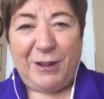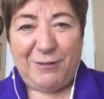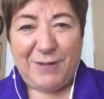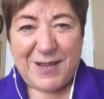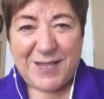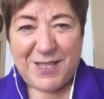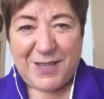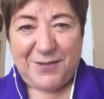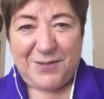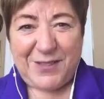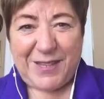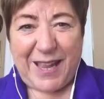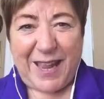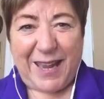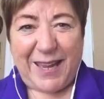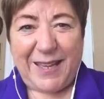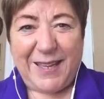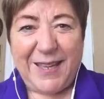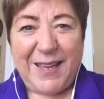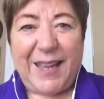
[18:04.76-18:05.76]
rest of
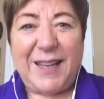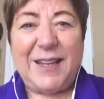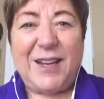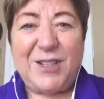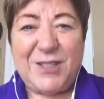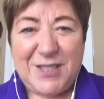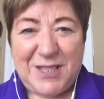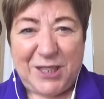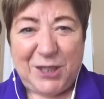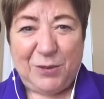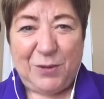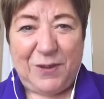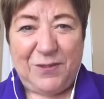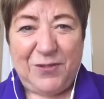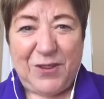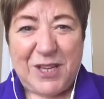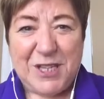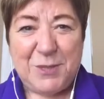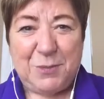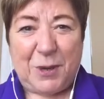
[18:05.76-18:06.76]
day, and I'll see you on
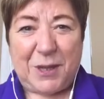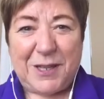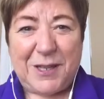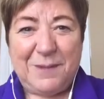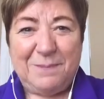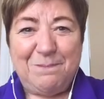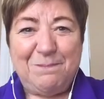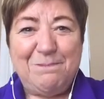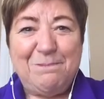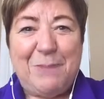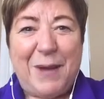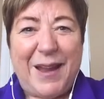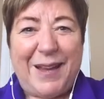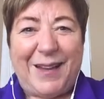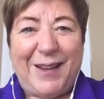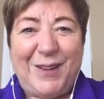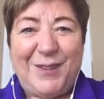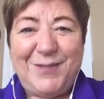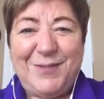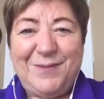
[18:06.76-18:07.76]
Facebook. Bye
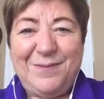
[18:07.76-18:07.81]
now.